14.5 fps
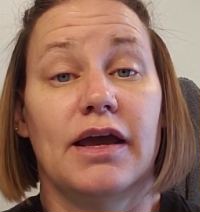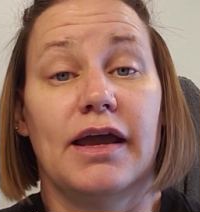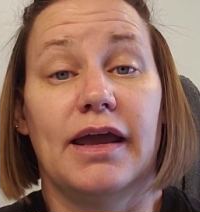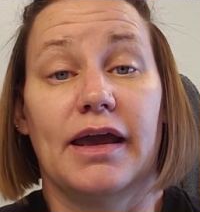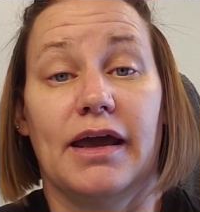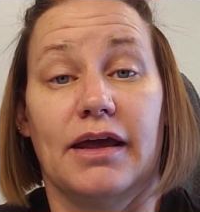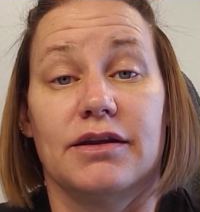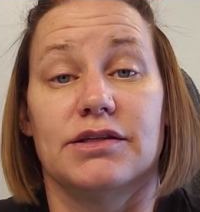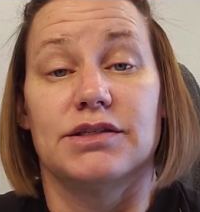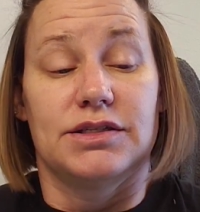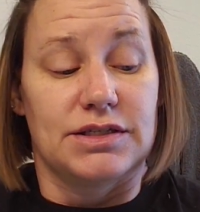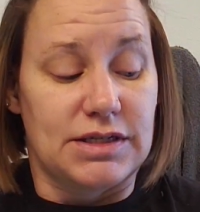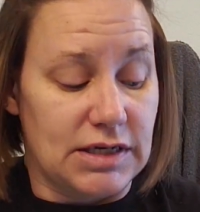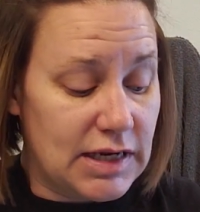
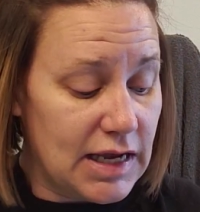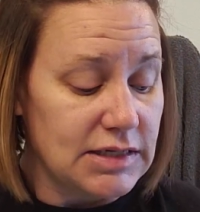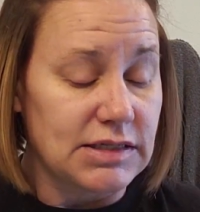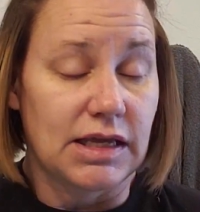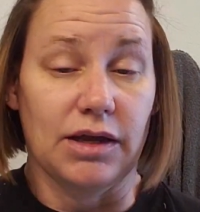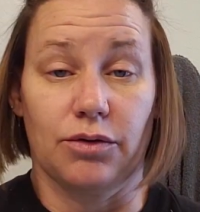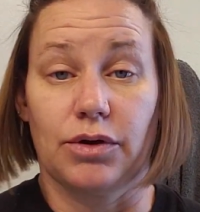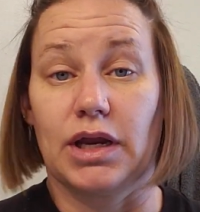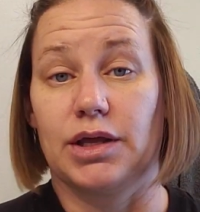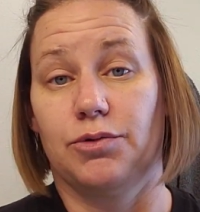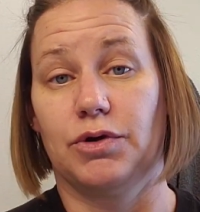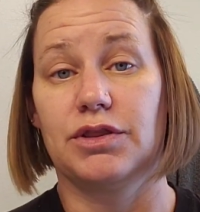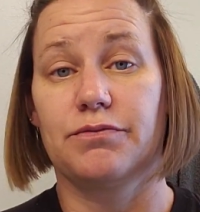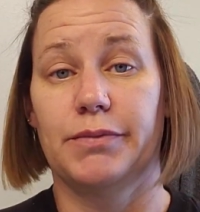And today's get ready
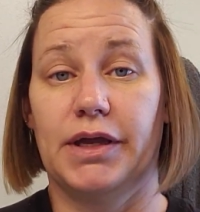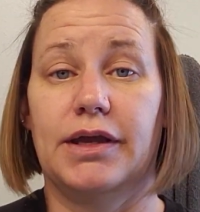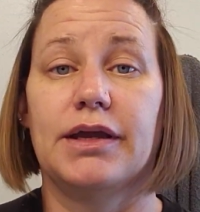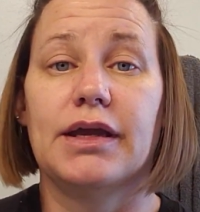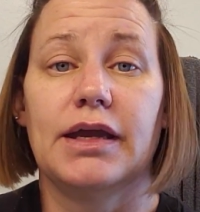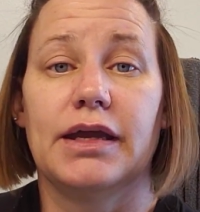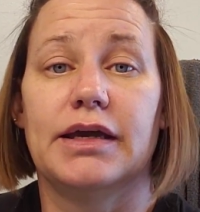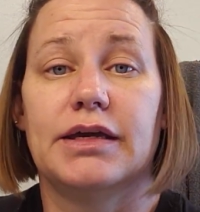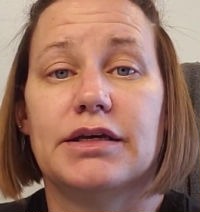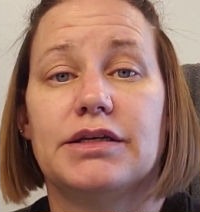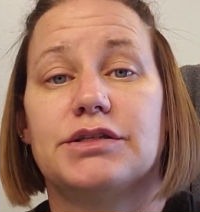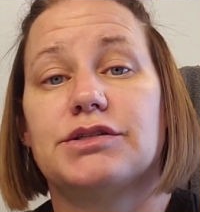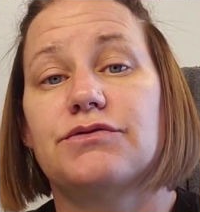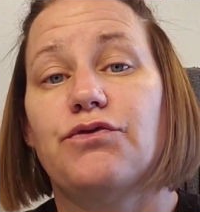with me
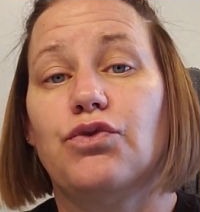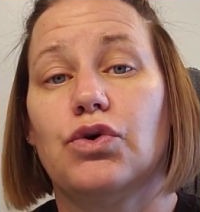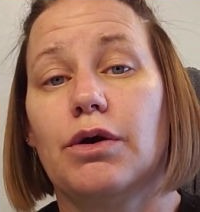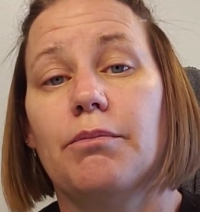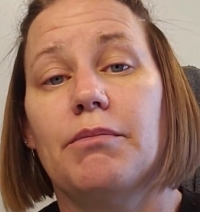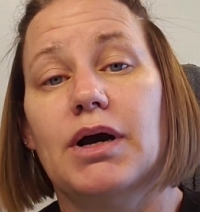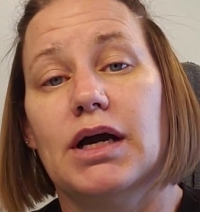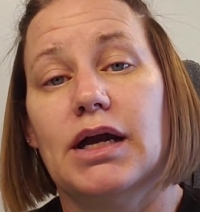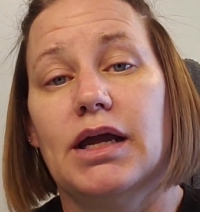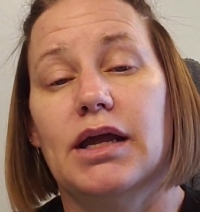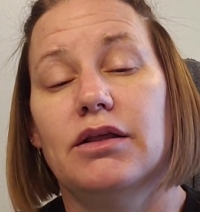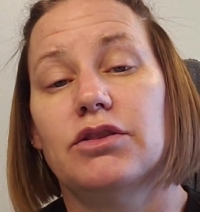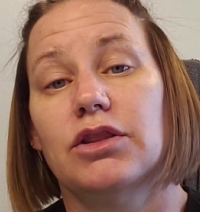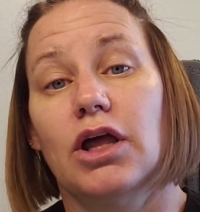is for
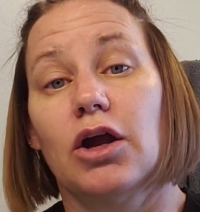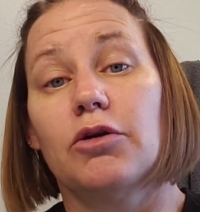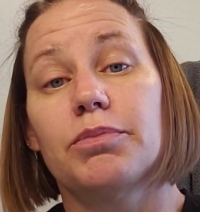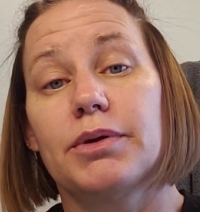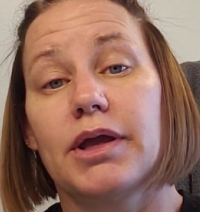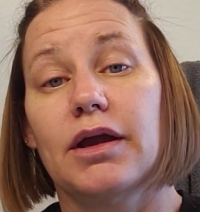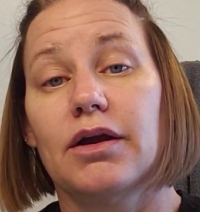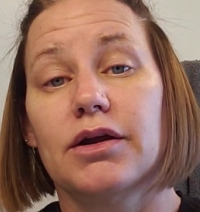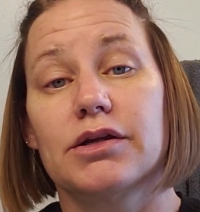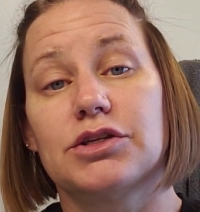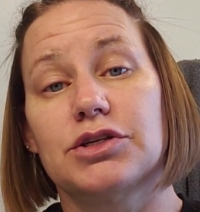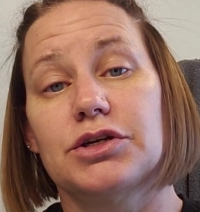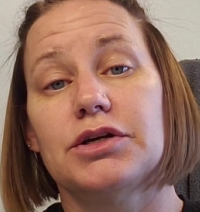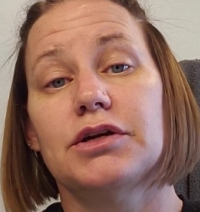my LARP
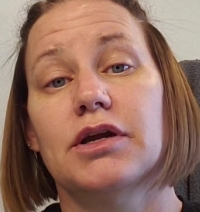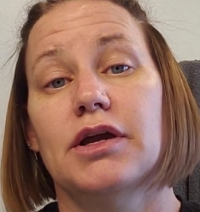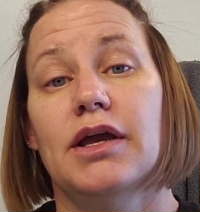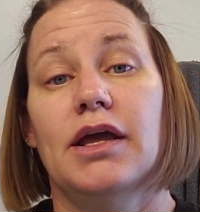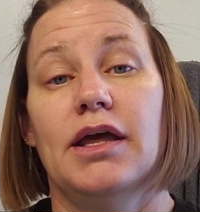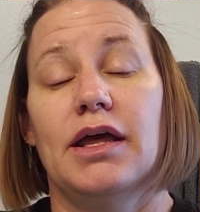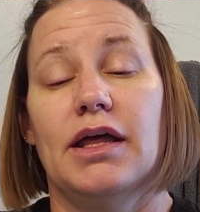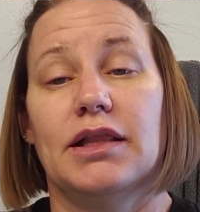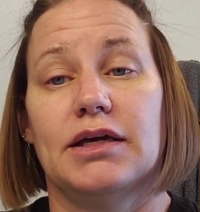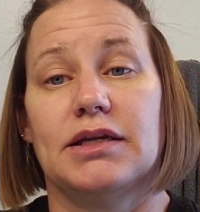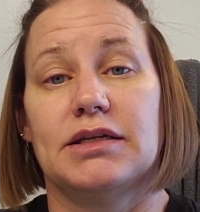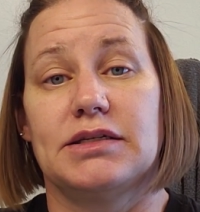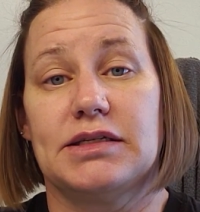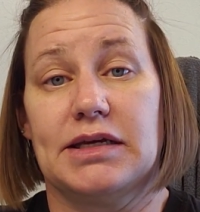character,
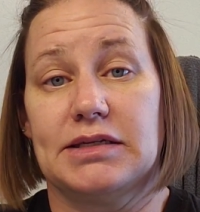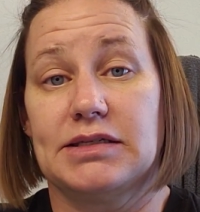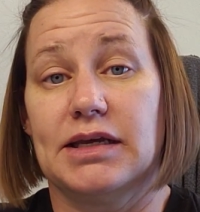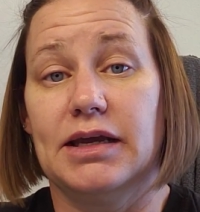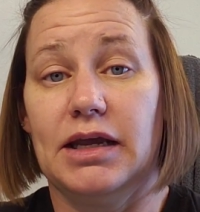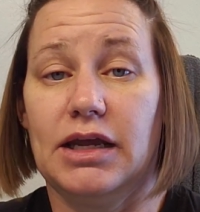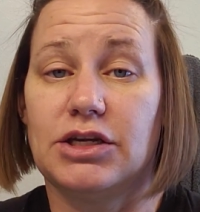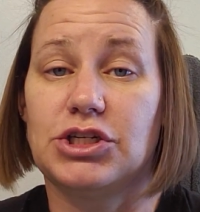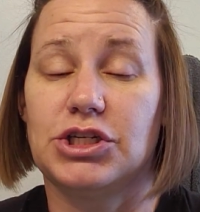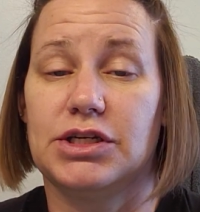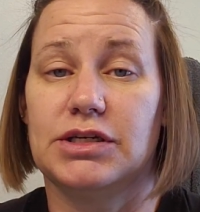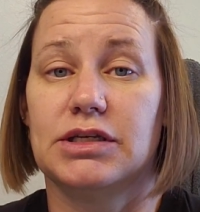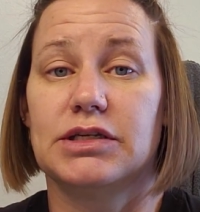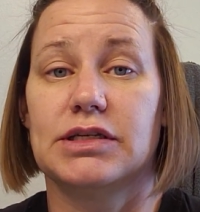Tessa.
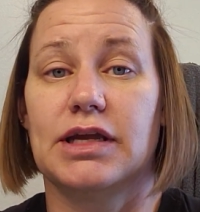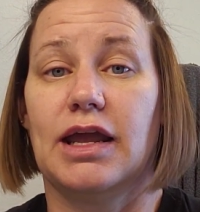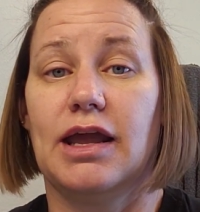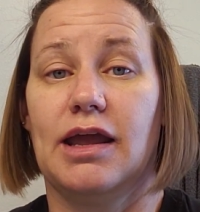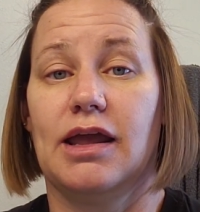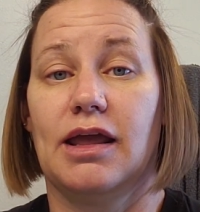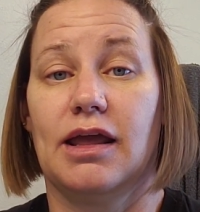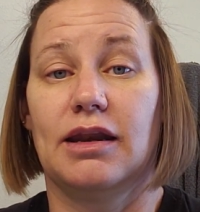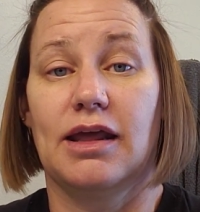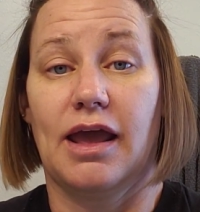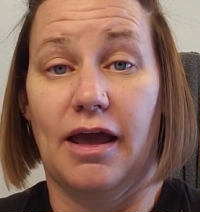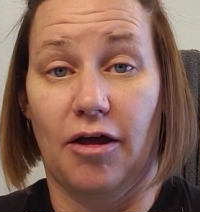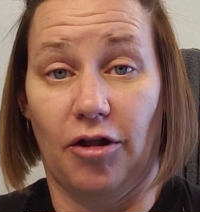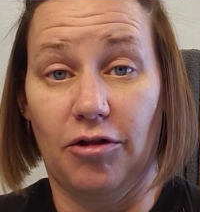She is an
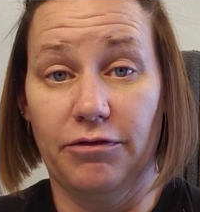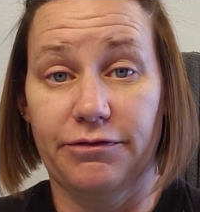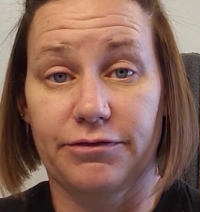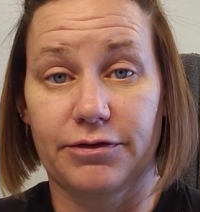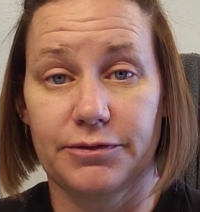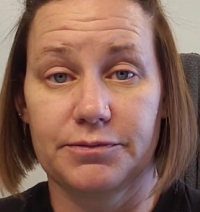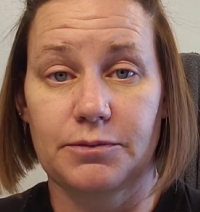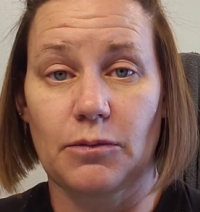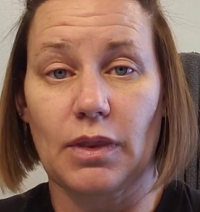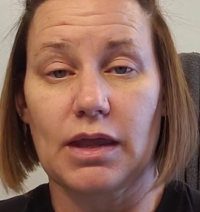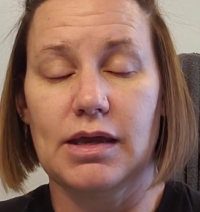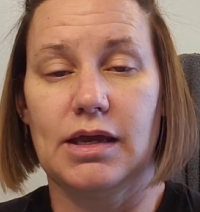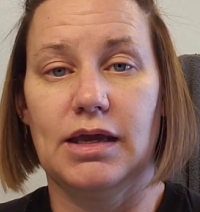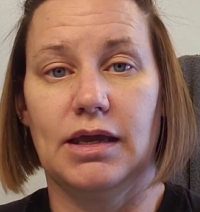elf
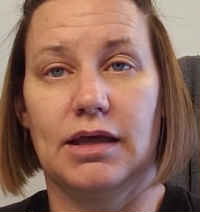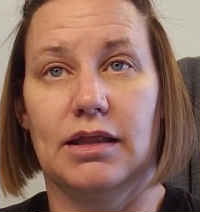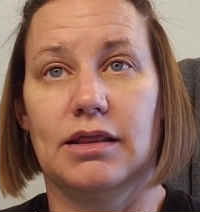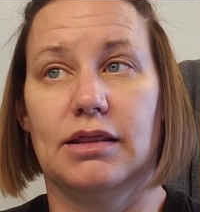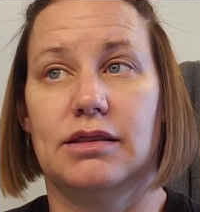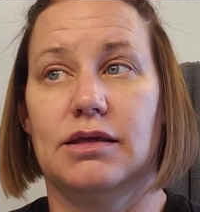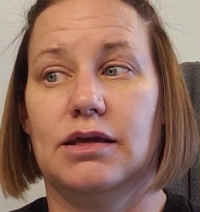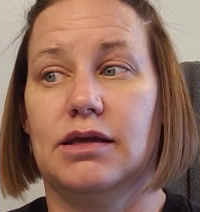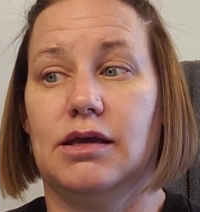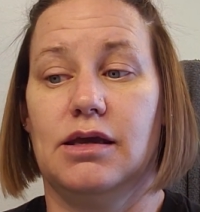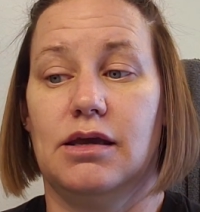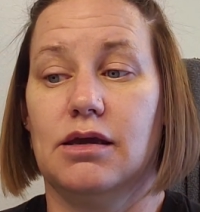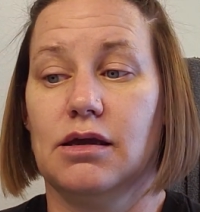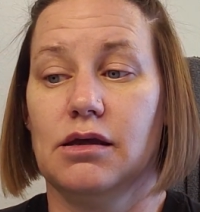in
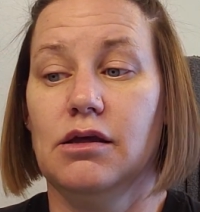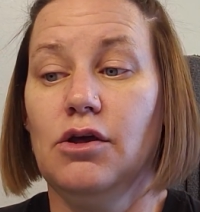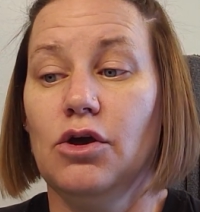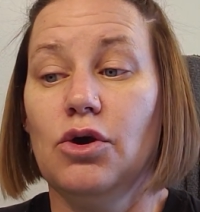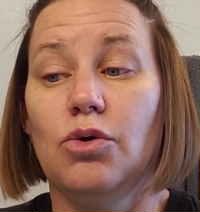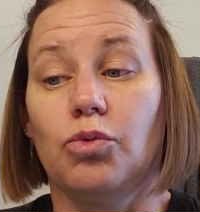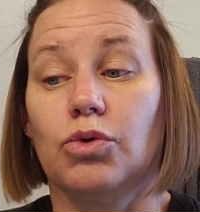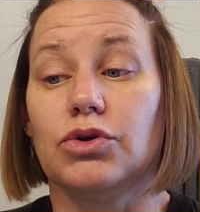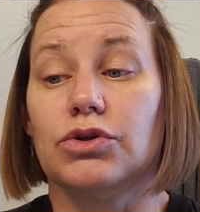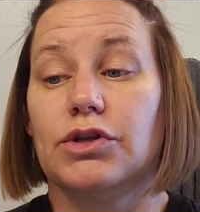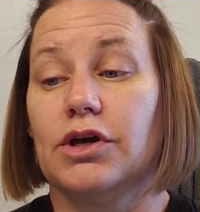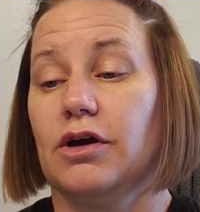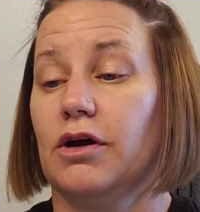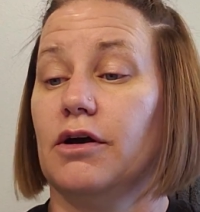the
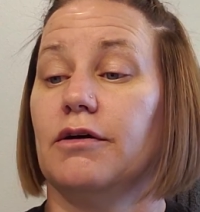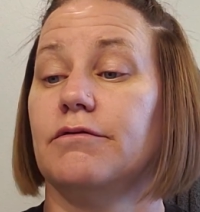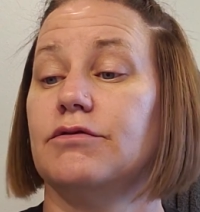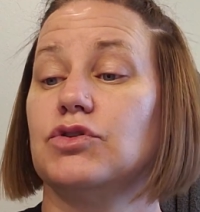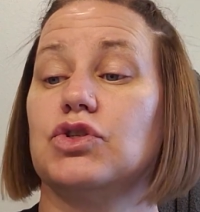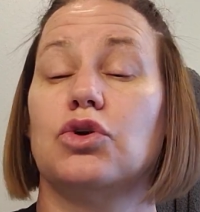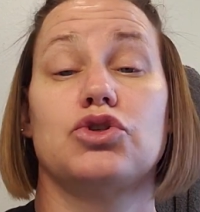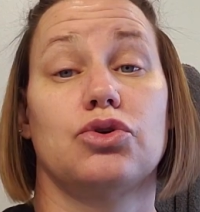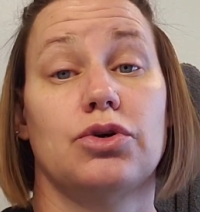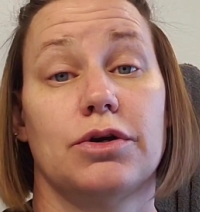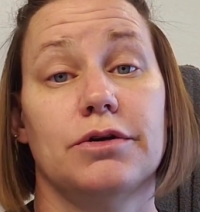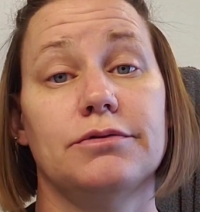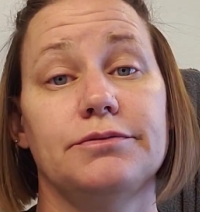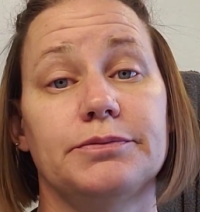world of
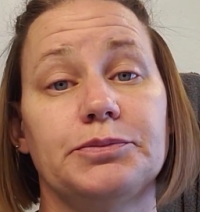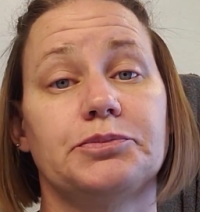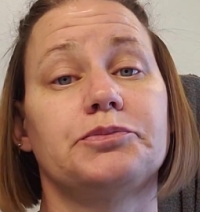Sojourn.